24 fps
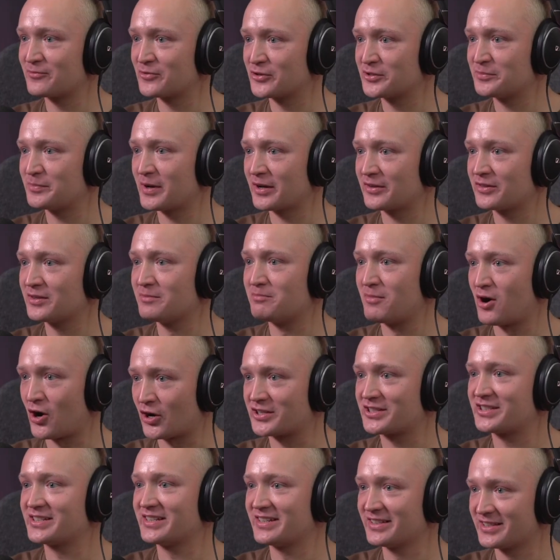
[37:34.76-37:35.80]
respect the
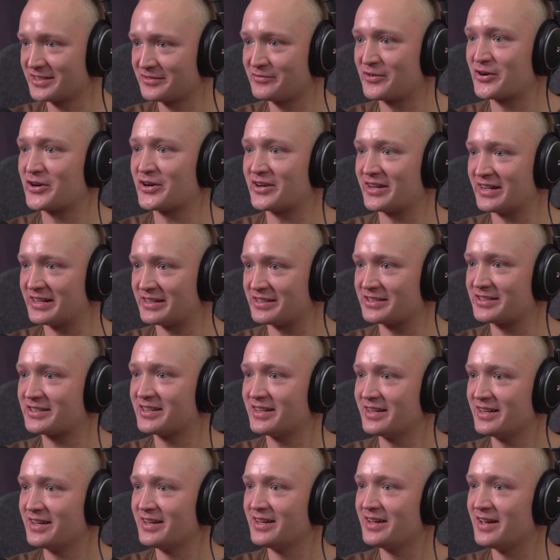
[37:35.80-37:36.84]
moxie. It's very nice.
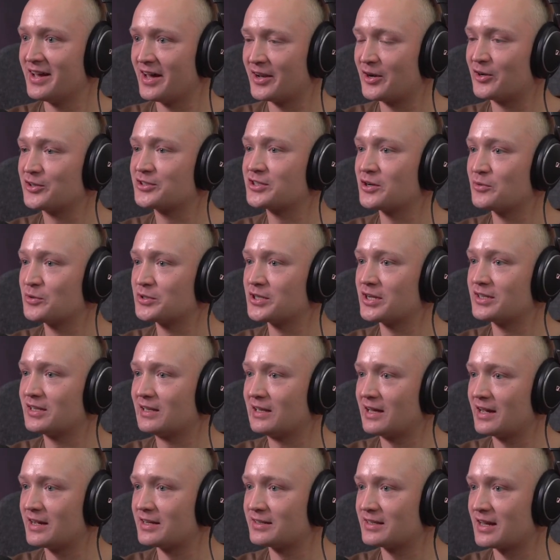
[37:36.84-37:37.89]
And also, it was a
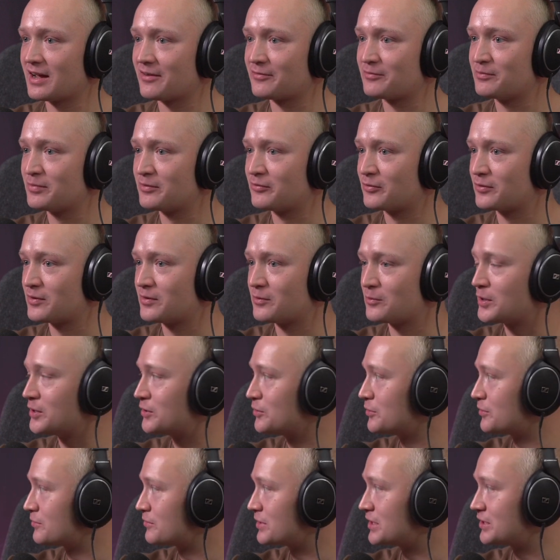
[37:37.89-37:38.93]
delight after before when
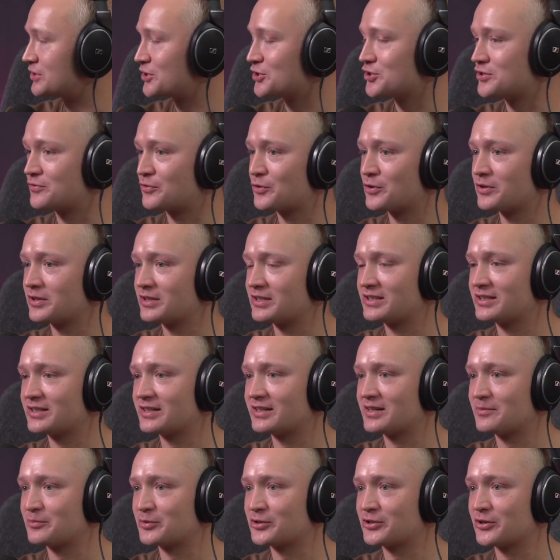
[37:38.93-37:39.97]
doing research for this uh,
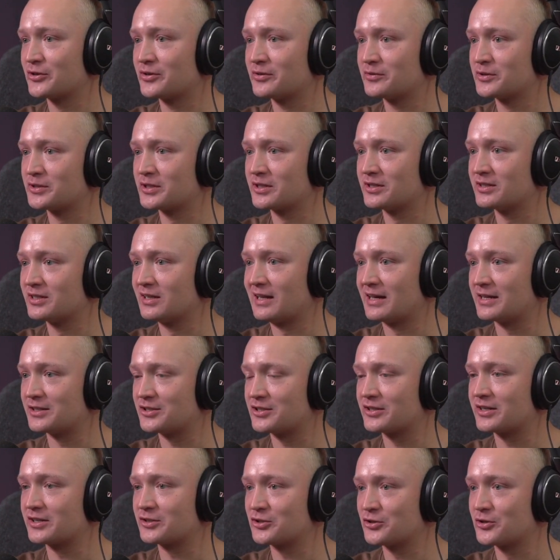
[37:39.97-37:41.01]
episode. It was a delight
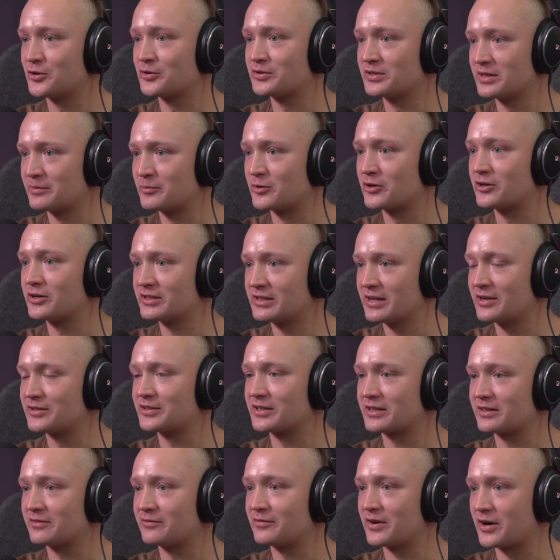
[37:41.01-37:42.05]
to get to know Tibber. It sounds
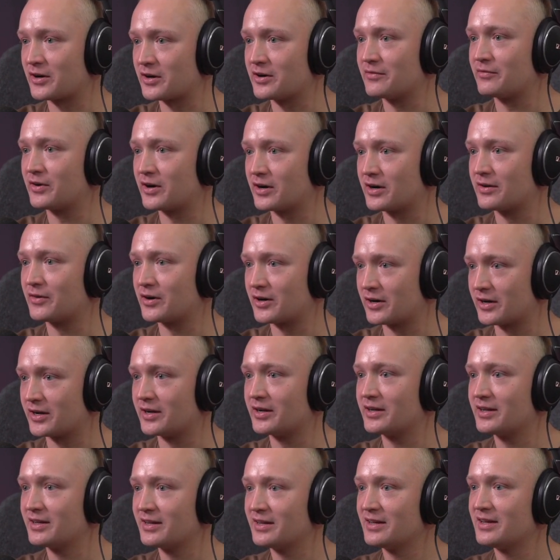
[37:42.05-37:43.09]
like a very, very,
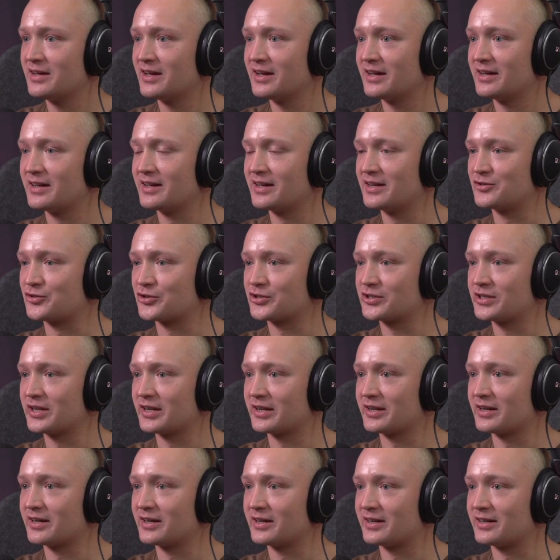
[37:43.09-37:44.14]
very uh,
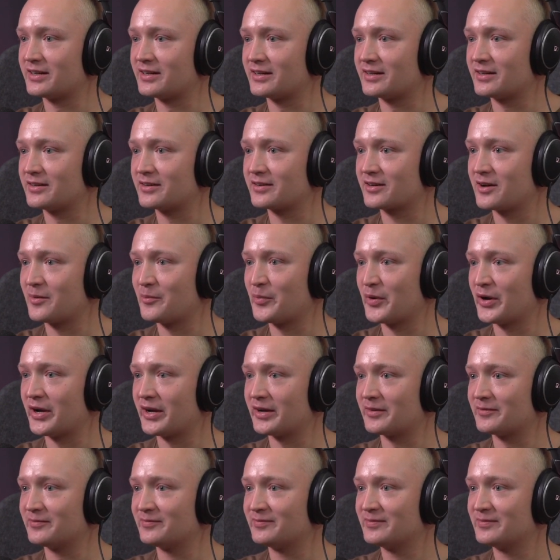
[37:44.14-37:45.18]
interesting uh, company.